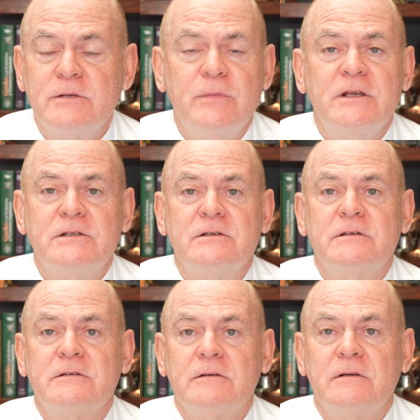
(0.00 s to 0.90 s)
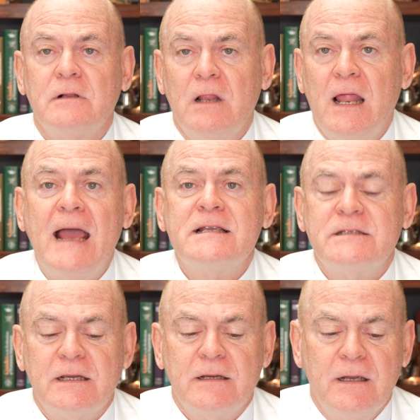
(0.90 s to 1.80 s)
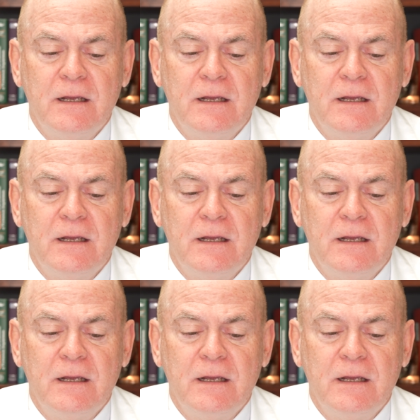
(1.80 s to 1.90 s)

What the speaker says: I mean, this is classic.